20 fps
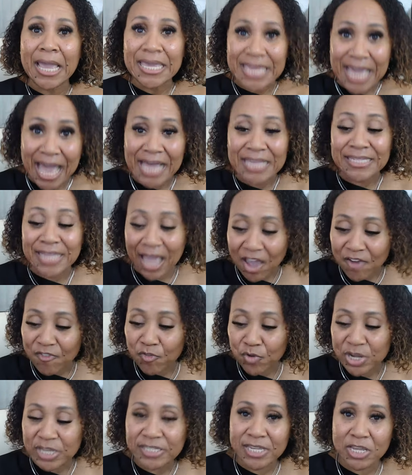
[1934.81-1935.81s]
Yes,
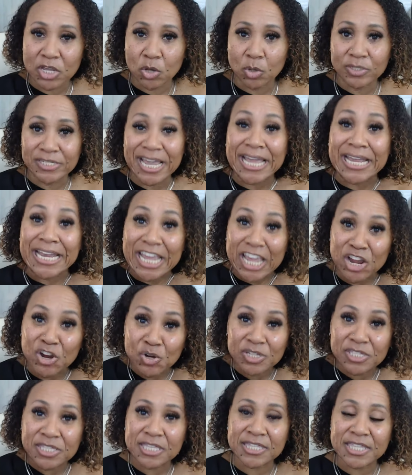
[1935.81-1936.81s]
every single day. And
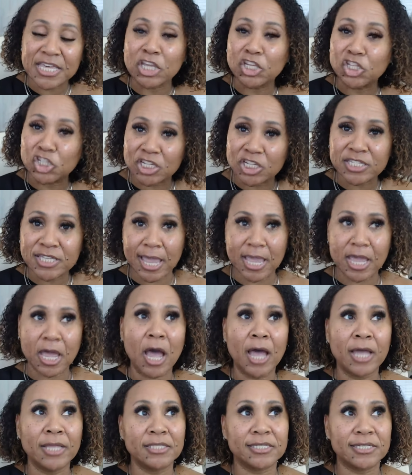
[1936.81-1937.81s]
here's the thing, just like
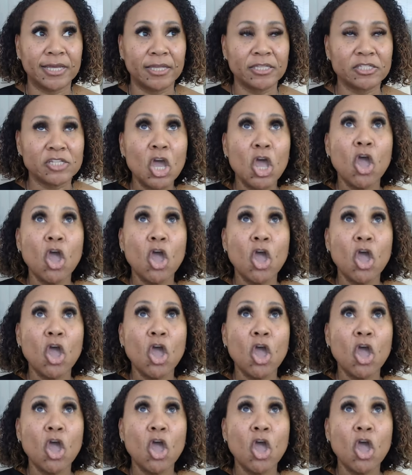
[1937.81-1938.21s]
content,